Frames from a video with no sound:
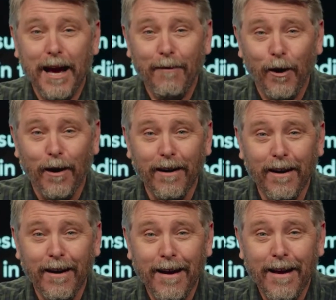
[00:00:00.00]
ever.
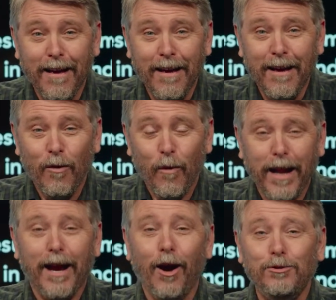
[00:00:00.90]

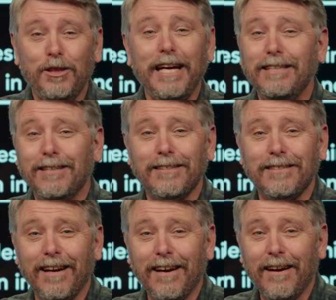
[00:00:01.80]
Way to go, Jesus.